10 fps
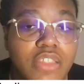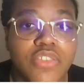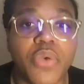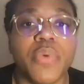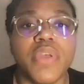
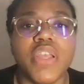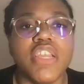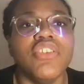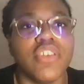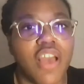So
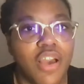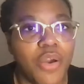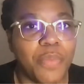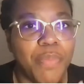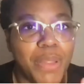in
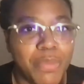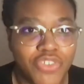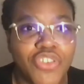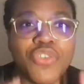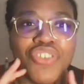Chicago,
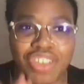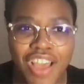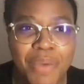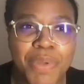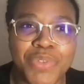so
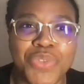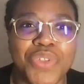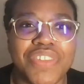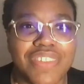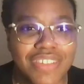Chicago Public
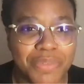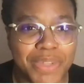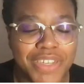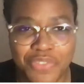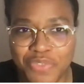Schools is a little
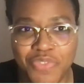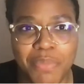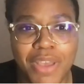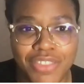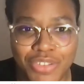bit different
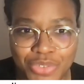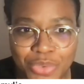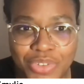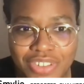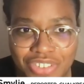from other school mm-hmm.